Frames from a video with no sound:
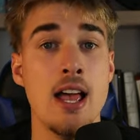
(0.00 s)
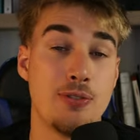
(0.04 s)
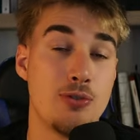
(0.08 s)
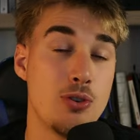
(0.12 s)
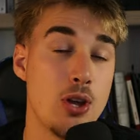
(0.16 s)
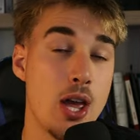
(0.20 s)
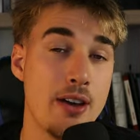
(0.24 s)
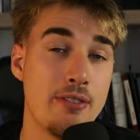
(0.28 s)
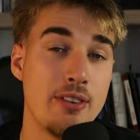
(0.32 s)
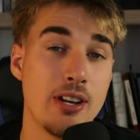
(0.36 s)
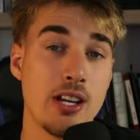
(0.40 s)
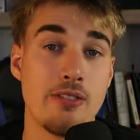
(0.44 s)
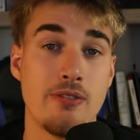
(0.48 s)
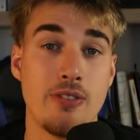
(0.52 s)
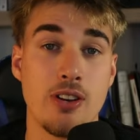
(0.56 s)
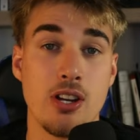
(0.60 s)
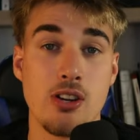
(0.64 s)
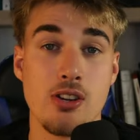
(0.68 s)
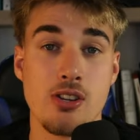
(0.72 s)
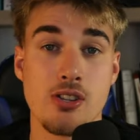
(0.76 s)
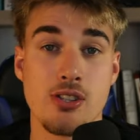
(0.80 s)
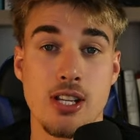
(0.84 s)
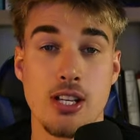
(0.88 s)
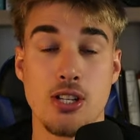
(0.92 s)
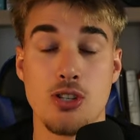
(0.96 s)
If you have any
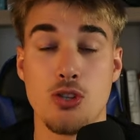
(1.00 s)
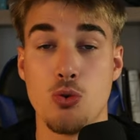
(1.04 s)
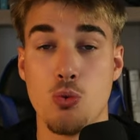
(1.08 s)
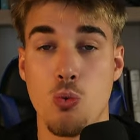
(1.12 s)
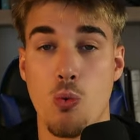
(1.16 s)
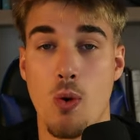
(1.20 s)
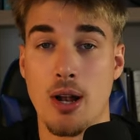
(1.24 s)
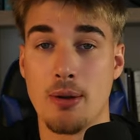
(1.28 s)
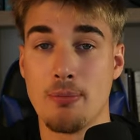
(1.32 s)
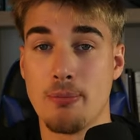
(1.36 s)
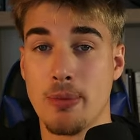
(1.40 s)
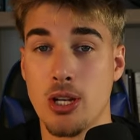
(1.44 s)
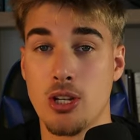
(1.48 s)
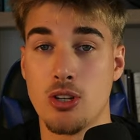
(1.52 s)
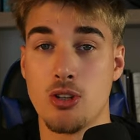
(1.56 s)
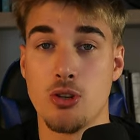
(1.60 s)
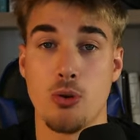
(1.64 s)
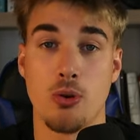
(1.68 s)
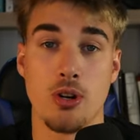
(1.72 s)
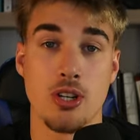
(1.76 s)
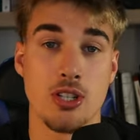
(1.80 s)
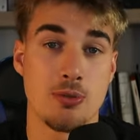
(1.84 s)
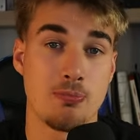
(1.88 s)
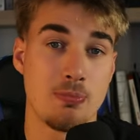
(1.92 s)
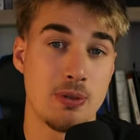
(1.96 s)
videos that you want me to
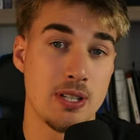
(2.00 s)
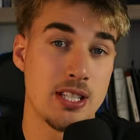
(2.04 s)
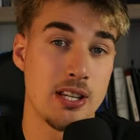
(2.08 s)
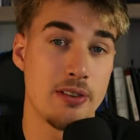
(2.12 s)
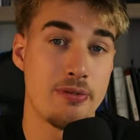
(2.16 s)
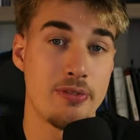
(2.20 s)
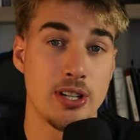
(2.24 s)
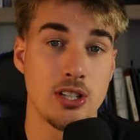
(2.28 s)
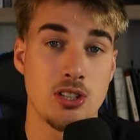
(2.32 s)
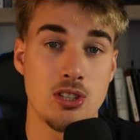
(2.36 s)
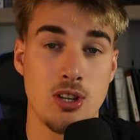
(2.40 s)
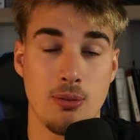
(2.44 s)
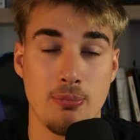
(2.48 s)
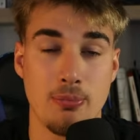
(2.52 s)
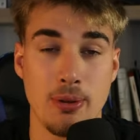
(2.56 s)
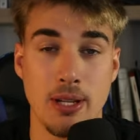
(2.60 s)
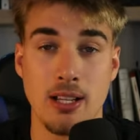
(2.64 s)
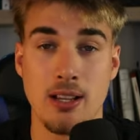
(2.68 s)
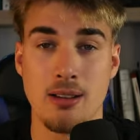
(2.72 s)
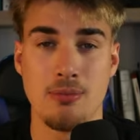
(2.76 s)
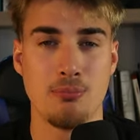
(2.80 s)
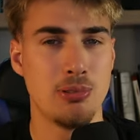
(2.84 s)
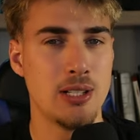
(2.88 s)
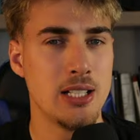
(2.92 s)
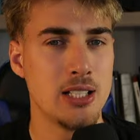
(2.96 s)
do on a specific
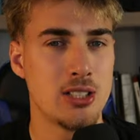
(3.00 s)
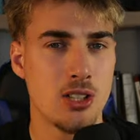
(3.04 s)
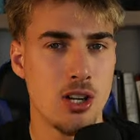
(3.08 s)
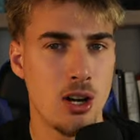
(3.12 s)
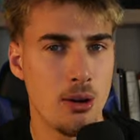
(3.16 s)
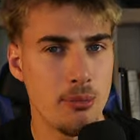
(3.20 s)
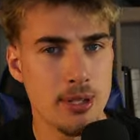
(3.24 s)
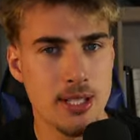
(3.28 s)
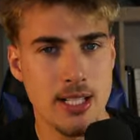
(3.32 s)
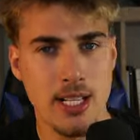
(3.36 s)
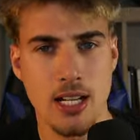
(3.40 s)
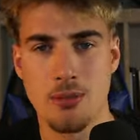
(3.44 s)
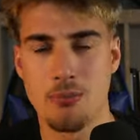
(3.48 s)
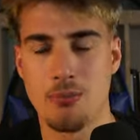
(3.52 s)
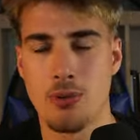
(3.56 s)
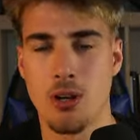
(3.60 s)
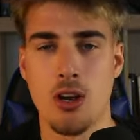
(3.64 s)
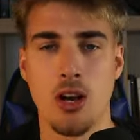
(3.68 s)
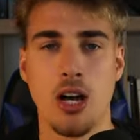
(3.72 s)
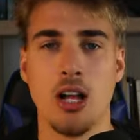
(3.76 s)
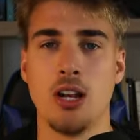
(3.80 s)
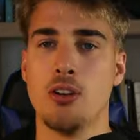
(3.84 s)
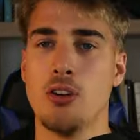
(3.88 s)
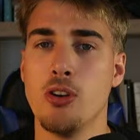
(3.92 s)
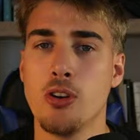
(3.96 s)
topic, please comment down
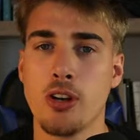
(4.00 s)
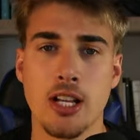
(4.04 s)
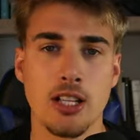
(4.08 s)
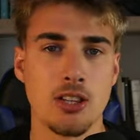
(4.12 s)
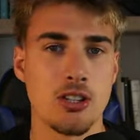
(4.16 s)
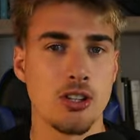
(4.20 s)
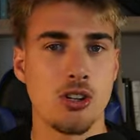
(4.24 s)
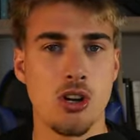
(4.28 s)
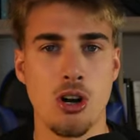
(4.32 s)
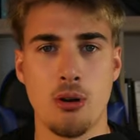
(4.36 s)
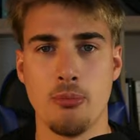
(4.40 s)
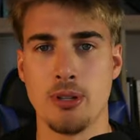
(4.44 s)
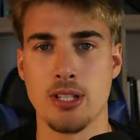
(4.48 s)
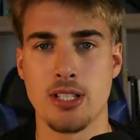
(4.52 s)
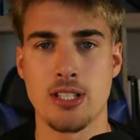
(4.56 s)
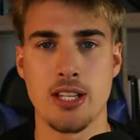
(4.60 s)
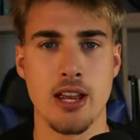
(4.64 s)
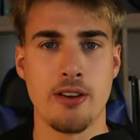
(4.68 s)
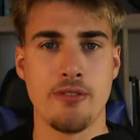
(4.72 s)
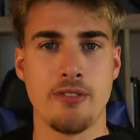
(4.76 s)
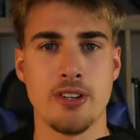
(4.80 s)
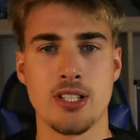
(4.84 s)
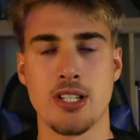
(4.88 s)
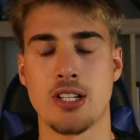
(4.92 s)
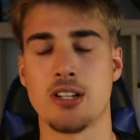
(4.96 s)
below. I look at the comments
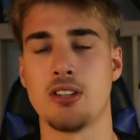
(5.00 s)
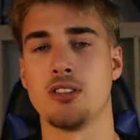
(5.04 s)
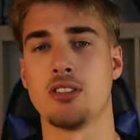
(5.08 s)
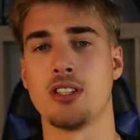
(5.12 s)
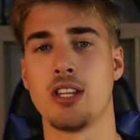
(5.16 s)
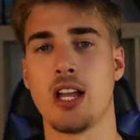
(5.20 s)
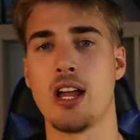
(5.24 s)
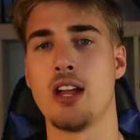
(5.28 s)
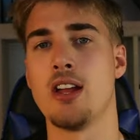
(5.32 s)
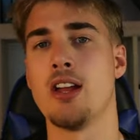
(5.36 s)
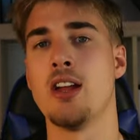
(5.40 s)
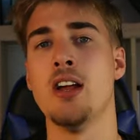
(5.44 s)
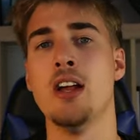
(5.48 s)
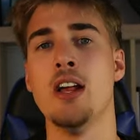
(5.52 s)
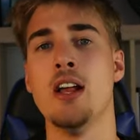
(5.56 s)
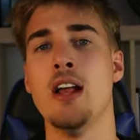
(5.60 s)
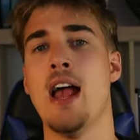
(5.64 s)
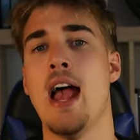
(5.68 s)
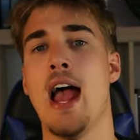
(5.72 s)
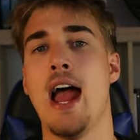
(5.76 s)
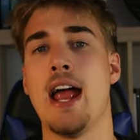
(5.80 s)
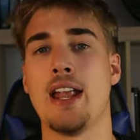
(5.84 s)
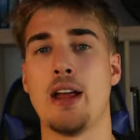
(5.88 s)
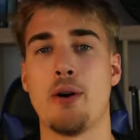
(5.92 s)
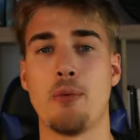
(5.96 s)
every single day
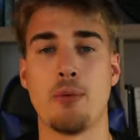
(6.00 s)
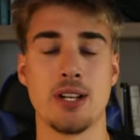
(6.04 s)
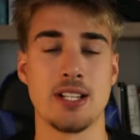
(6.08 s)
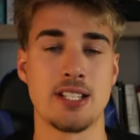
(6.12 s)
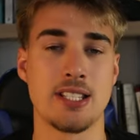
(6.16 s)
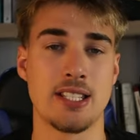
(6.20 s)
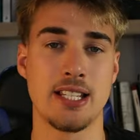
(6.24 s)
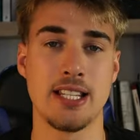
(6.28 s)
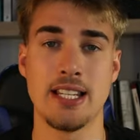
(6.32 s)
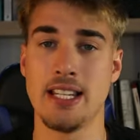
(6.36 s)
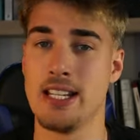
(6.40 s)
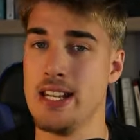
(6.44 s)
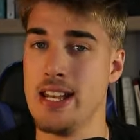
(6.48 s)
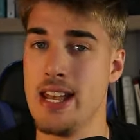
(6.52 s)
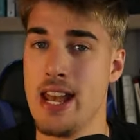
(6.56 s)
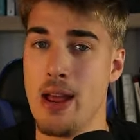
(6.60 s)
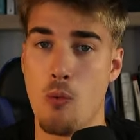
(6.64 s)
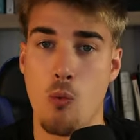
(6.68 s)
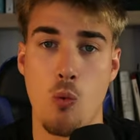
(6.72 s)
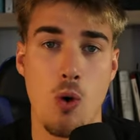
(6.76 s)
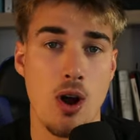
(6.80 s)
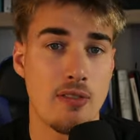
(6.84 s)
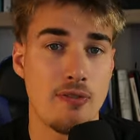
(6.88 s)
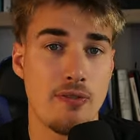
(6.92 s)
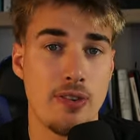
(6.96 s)
and I want to see
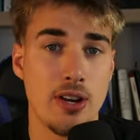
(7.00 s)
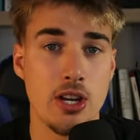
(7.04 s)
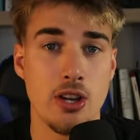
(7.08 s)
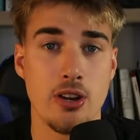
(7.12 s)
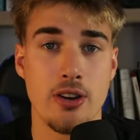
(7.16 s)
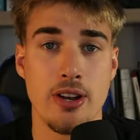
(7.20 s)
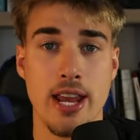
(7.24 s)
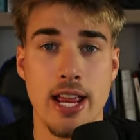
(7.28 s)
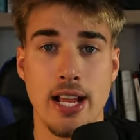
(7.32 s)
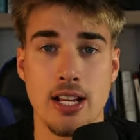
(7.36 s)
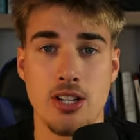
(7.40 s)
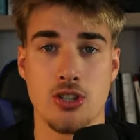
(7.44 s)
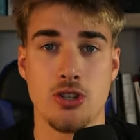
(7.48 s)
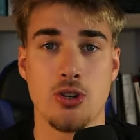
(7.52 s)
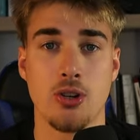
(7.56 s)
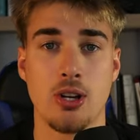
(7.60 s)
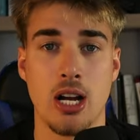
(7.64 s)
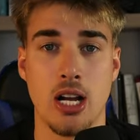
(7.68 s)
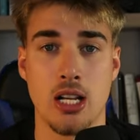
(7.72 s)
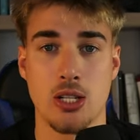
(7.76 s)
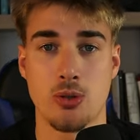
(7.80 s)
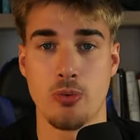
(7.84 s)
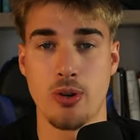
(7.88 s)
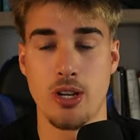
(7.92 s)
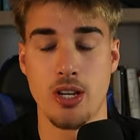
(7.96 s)
what video next you
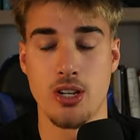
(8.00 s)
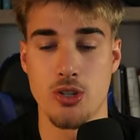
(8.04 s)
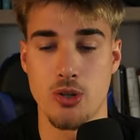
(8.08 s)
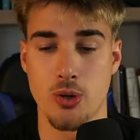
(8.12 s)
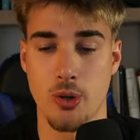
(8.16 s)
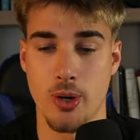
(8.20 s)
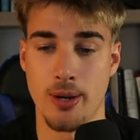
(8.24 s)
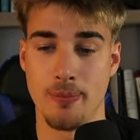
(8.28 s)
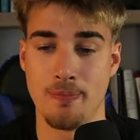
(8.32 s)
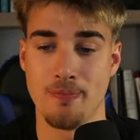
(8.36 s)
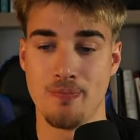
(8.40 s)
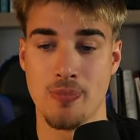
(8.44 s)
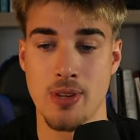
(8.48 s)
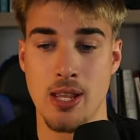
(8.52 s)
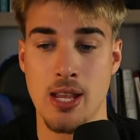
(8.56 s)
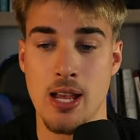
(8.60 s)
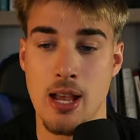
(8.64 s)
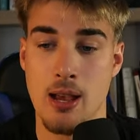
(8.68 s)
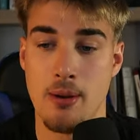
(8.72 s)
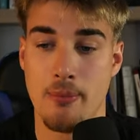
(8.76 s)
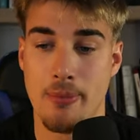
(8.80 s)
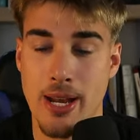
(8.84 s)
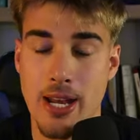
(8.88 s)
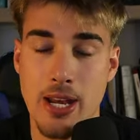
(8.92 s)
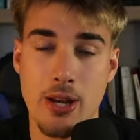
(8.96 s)
guys would enjoy.
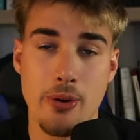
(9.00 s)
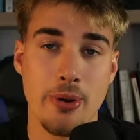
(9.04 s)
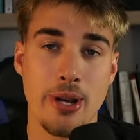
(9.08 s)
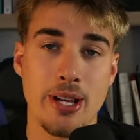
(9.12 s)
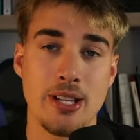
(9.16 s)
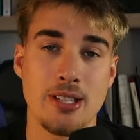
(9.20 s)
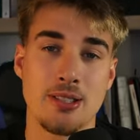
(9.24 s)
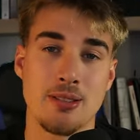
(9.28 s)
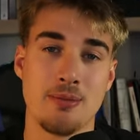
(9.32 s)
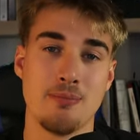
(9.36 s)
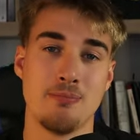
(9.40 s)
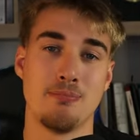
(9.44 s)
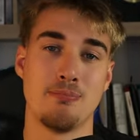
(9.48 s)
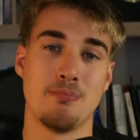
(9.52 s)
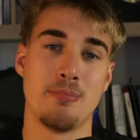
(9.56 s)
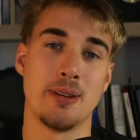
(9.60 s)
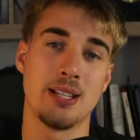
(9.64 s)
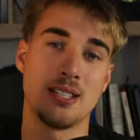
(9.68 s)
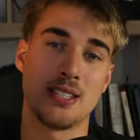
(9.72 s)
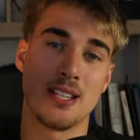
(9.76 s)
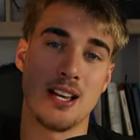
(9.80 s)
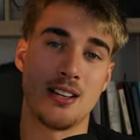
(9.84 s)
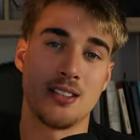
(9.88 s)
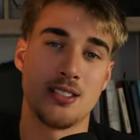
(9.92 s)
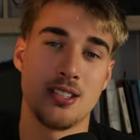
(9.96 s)
But anyways,
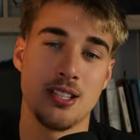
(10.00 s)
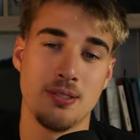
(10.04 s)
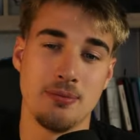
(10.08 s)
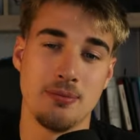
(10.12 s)
peace out.